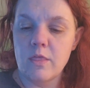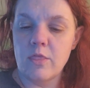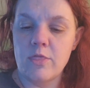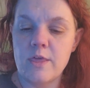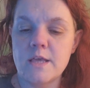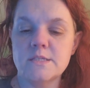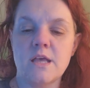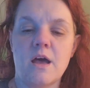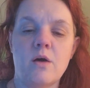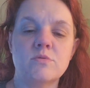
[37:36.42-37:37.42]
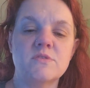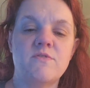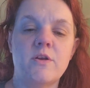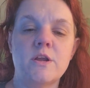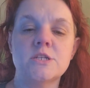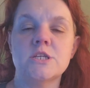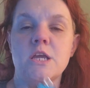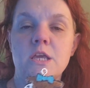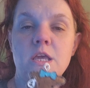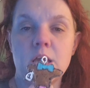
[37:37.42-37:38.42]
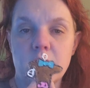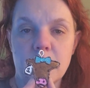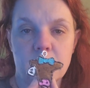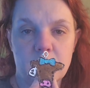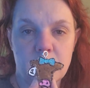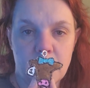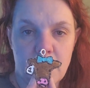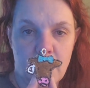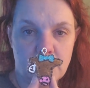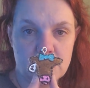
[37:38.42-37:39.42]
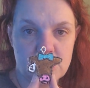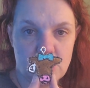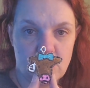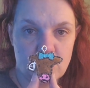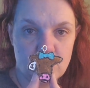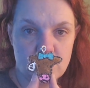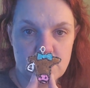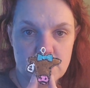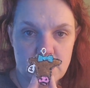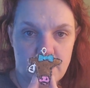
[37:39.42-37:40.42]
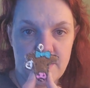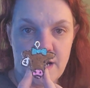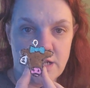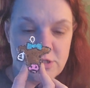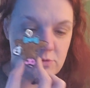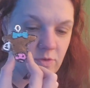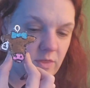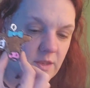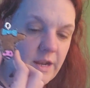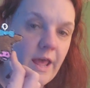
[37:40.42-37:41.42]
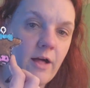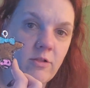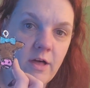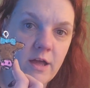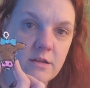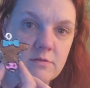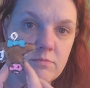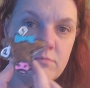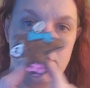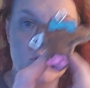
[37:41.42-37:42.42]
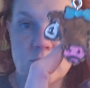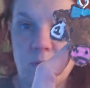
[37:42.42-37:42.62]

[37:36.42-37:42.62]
This, I was very shaky, and it kind of shows. I mean, I do think that it outlined much